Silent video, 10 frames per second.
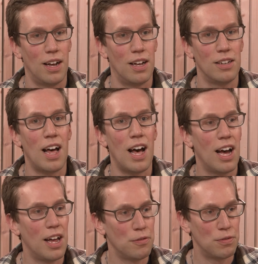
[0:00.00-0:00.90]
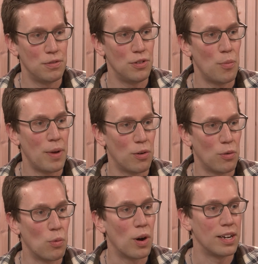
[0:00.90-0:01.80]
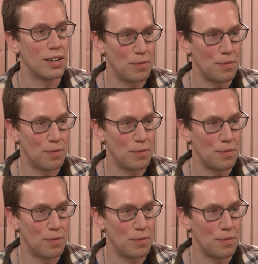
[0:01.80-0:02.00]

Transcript: alive no matter what